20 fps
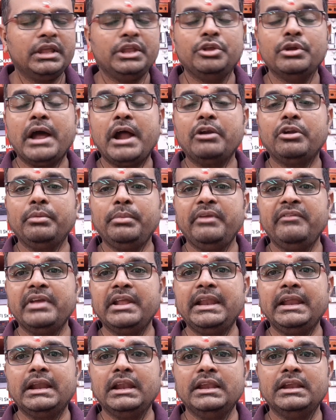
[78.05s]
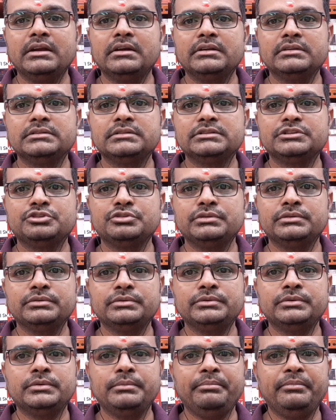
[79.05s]
you have to be very clear
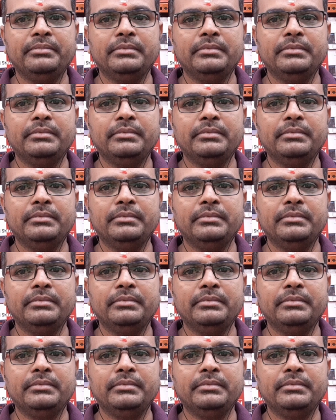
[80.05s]
to